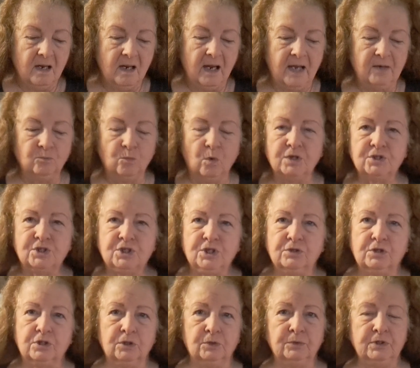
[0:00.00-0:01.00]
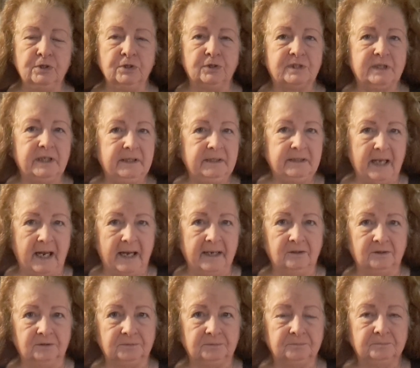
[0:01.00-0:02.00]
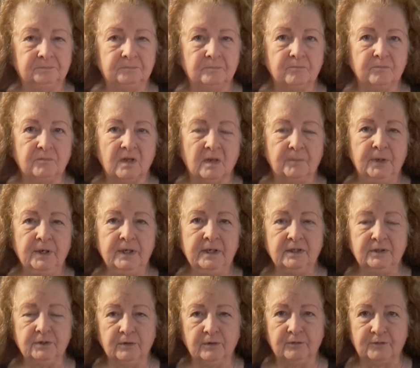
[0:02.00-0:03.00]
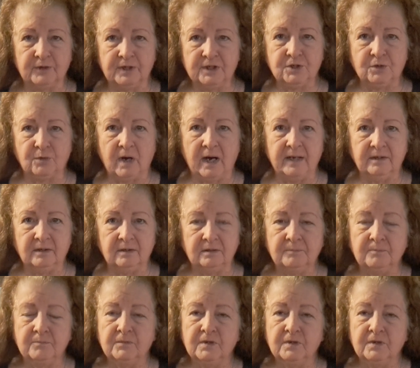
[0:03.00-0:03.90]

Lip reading: And once you cool your tea down, put it in the refrigerator,